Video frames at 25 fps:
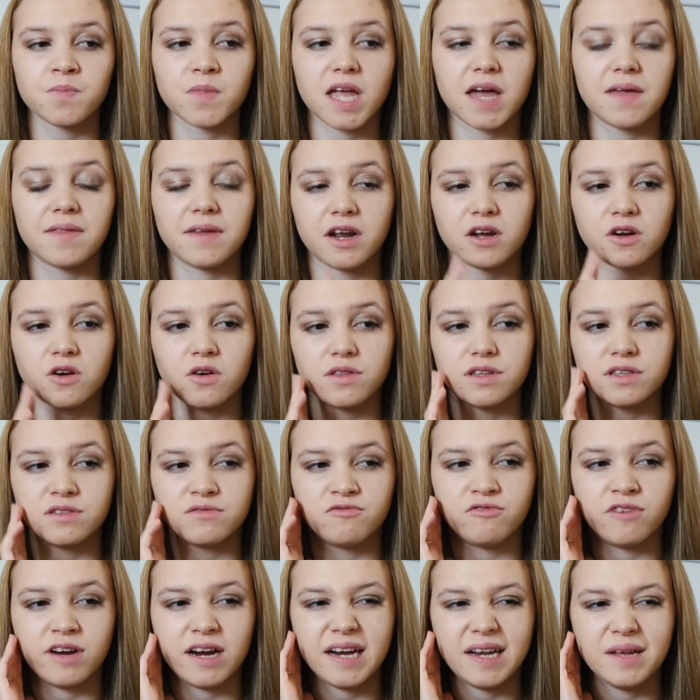and then I got this
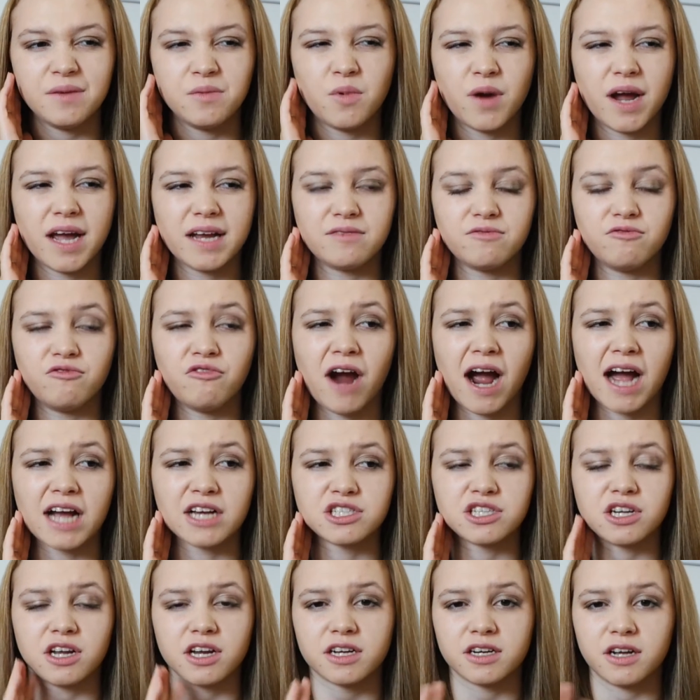really weird
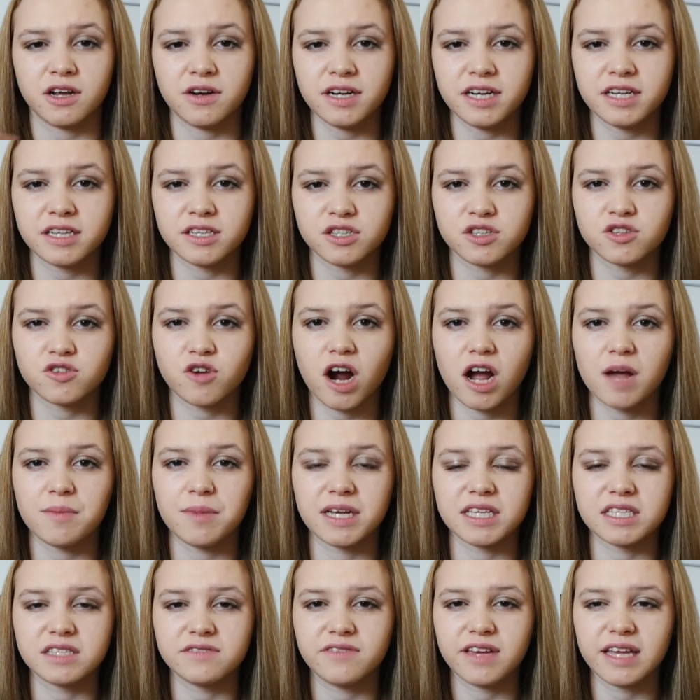rash, and I can only describe
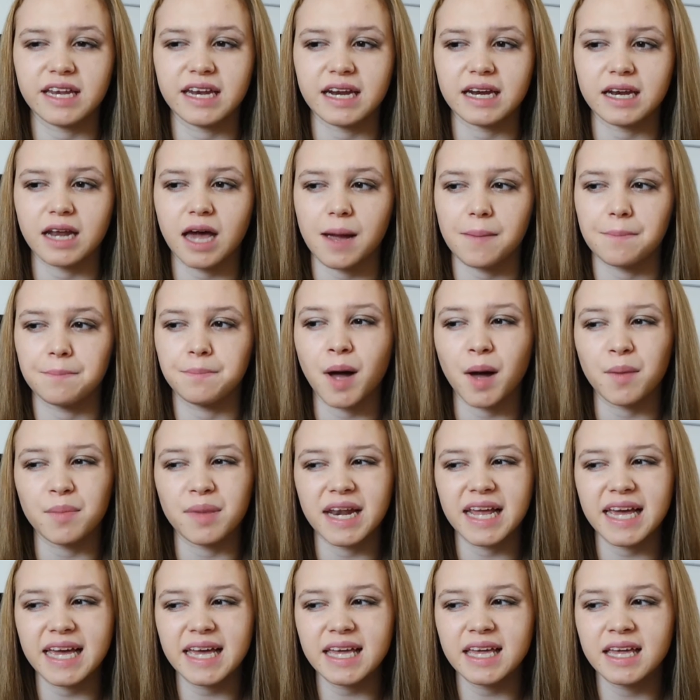it as feeling like
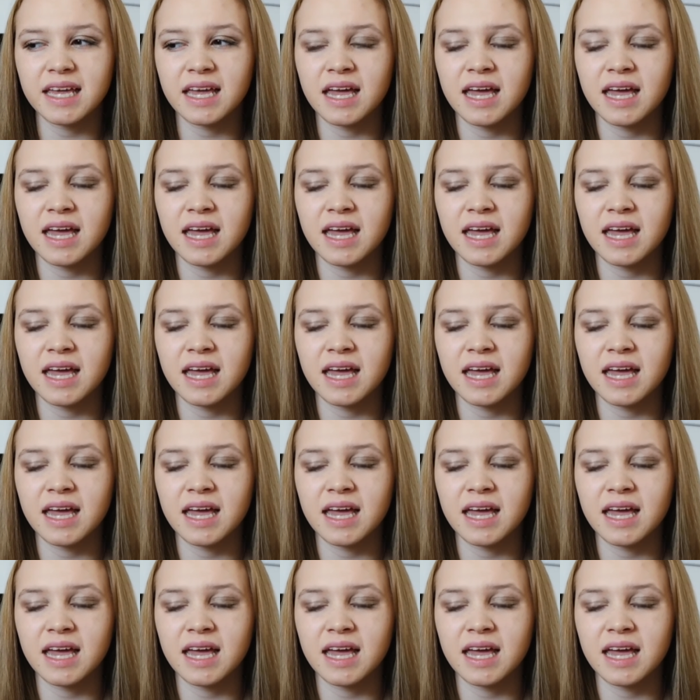bubbly.